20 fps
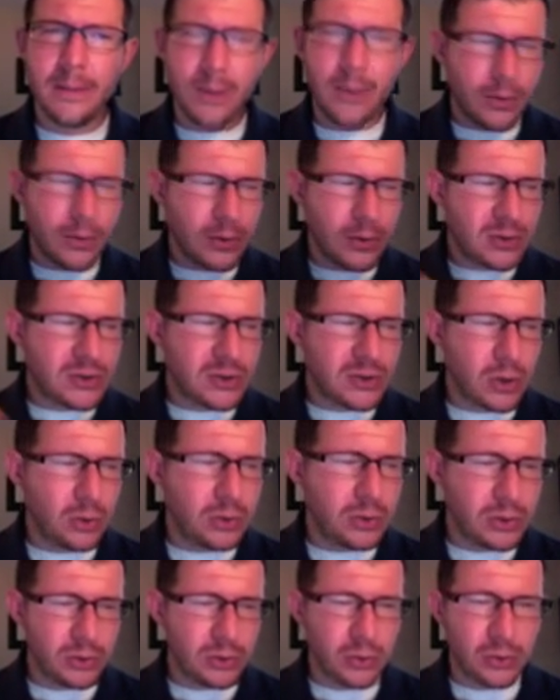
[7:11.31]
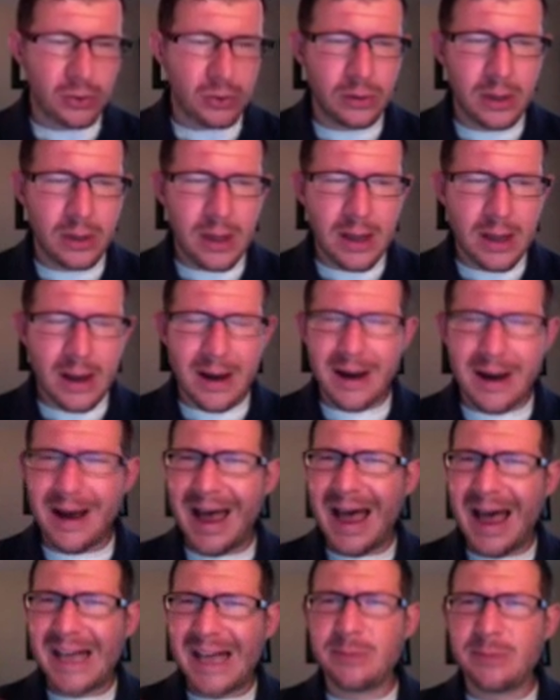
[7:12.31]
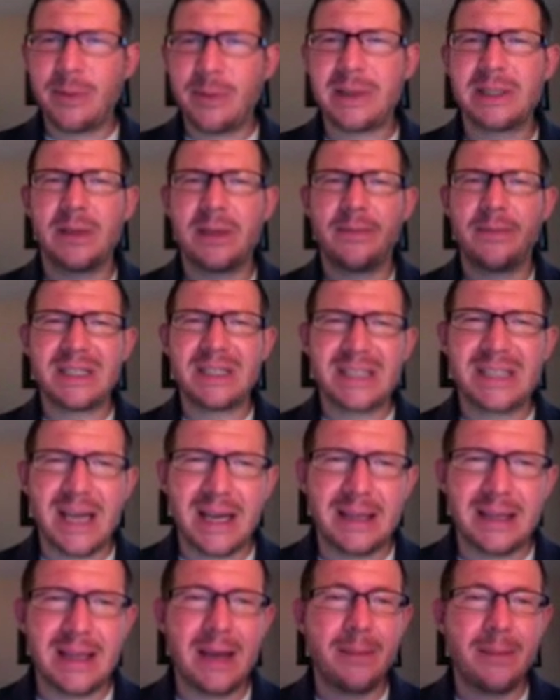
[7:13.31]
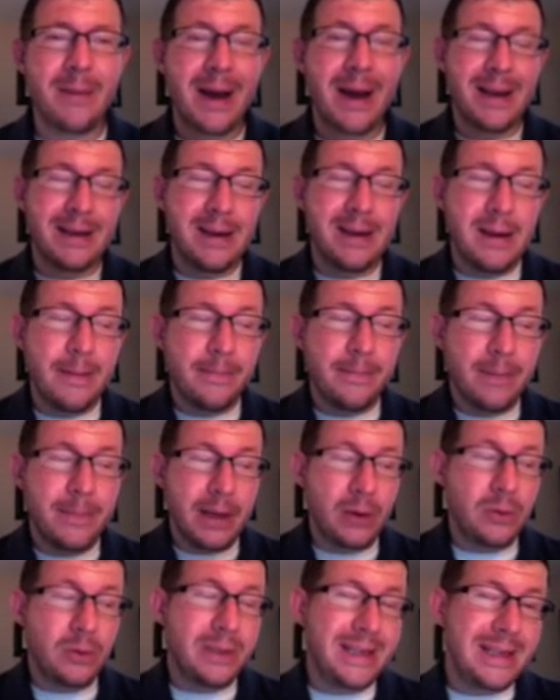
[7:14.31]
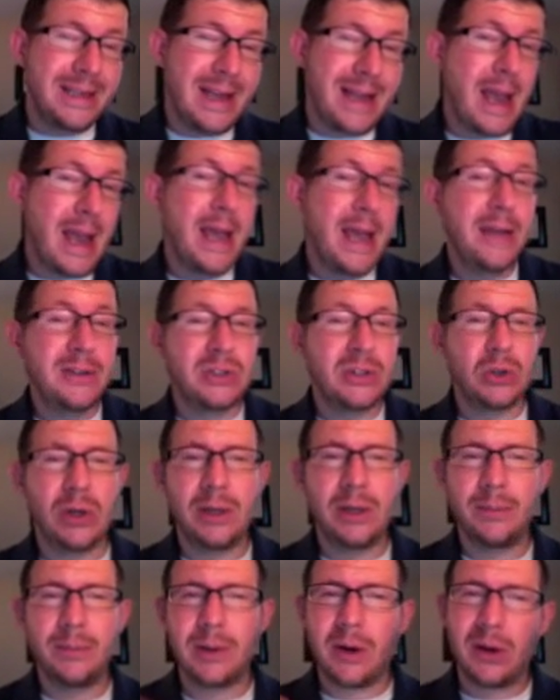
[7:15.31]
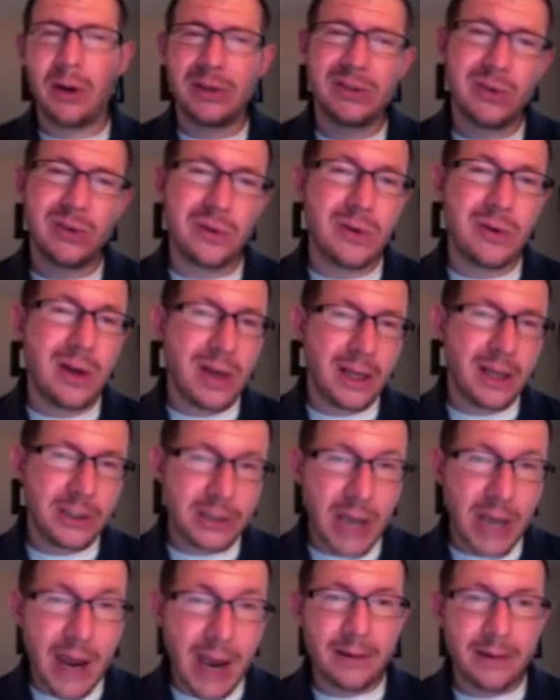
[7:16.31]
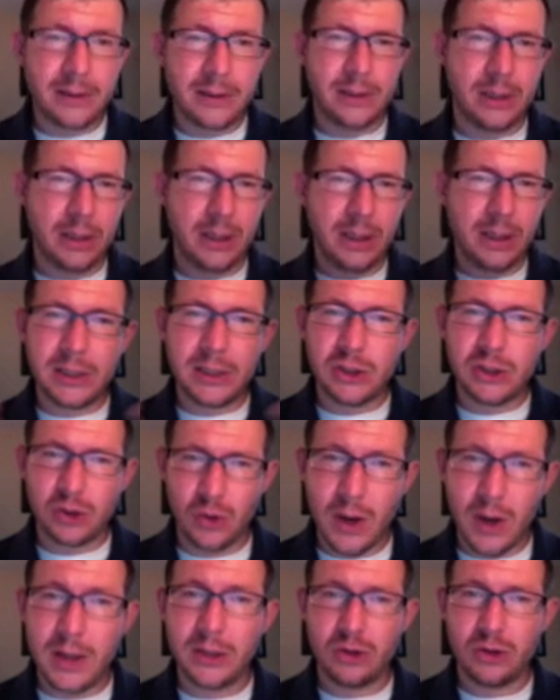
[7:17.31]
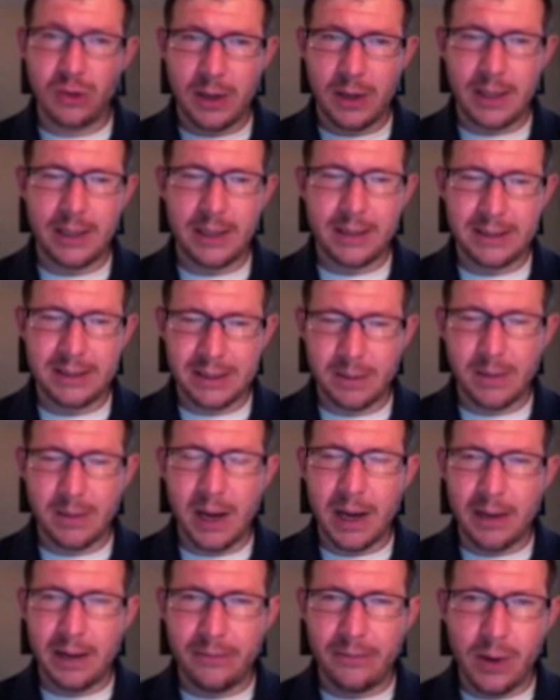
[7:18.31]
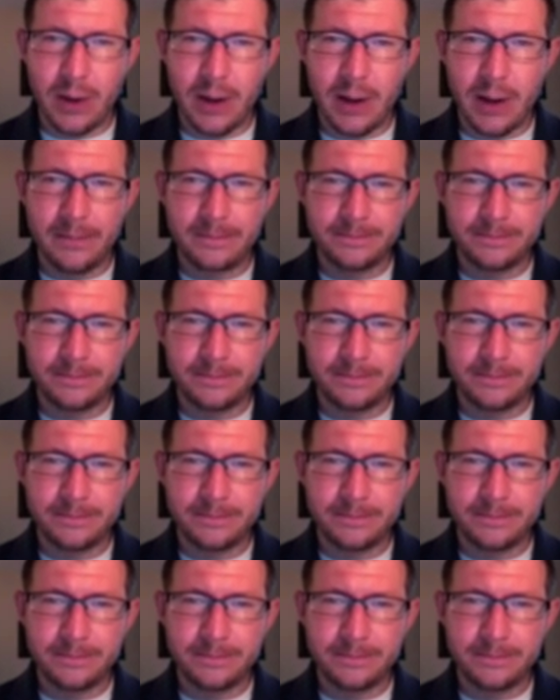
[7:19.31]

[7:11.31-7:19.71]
Are there social aspects of the site that might not only enhance training but also challenge it and constrain training in some kind of way?